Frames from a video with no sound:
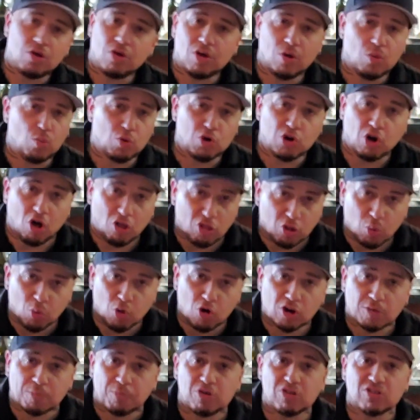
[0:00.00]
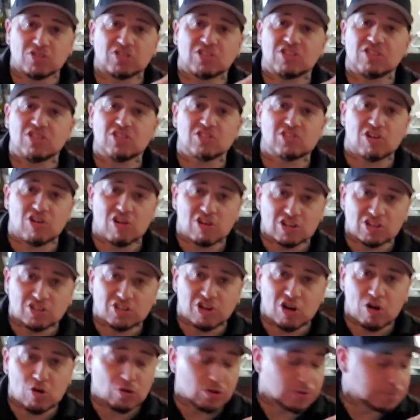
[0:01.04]
With all the work put into this
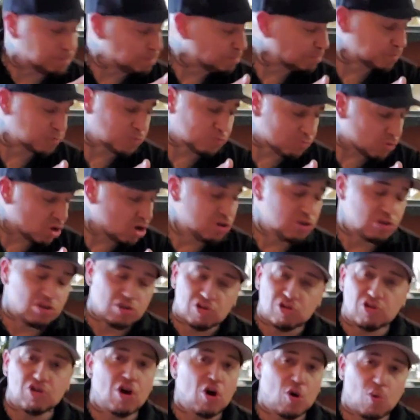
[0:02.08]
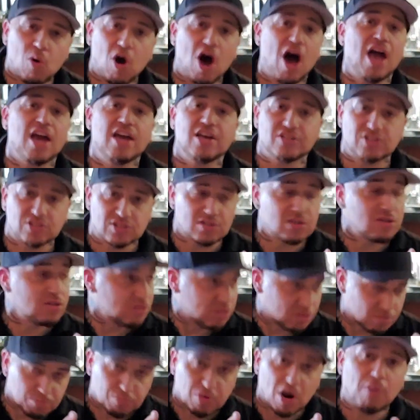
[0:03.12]
artichoke, you know why it's
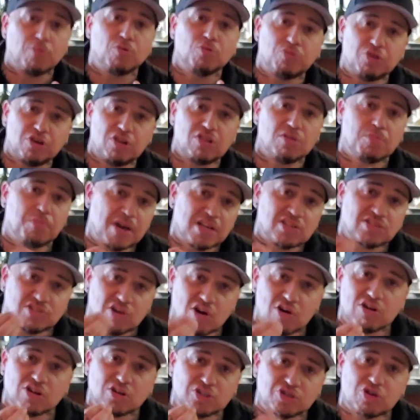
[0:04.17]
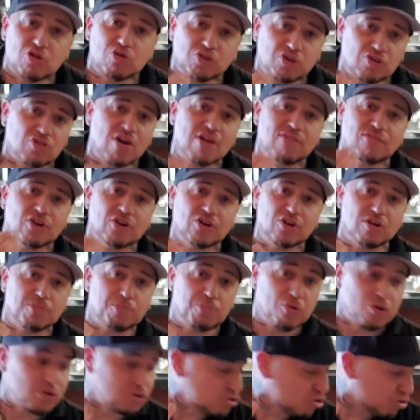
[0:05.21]
probably the best artichoke you're ever going to
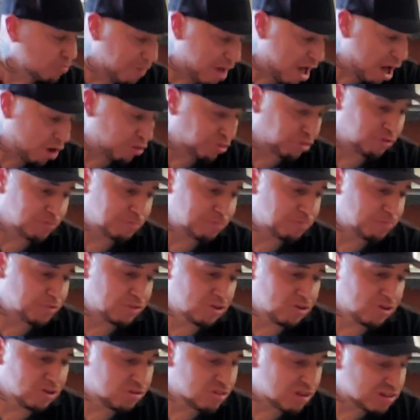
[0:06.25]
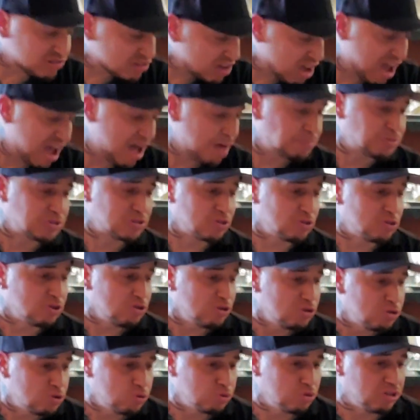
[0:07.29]
put in your mouth. It's
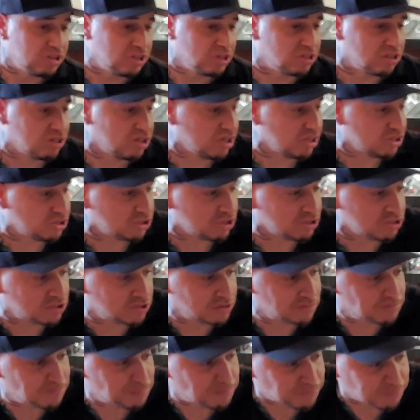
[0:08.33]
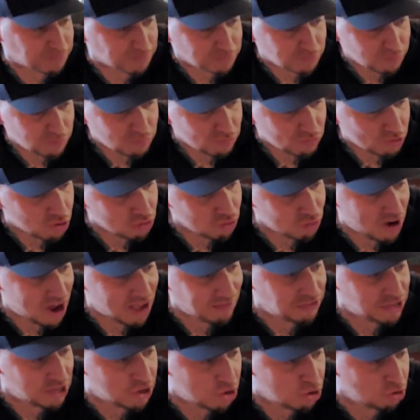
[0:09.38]
absolutely delicious.
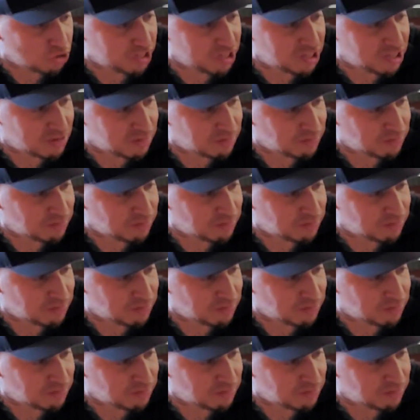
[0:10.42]
Ravioli.